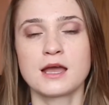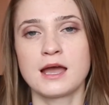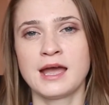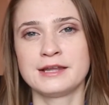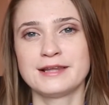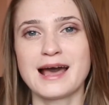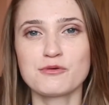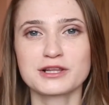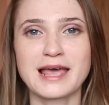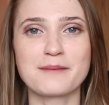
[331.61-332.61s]
And that
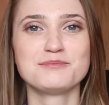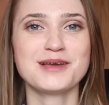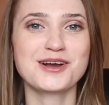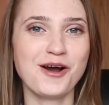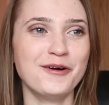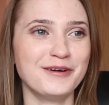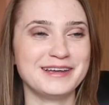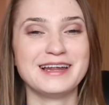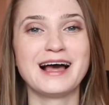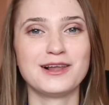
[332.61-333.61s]
would kept me
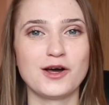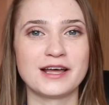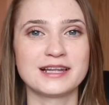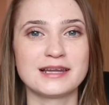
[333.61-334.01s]
going a lot.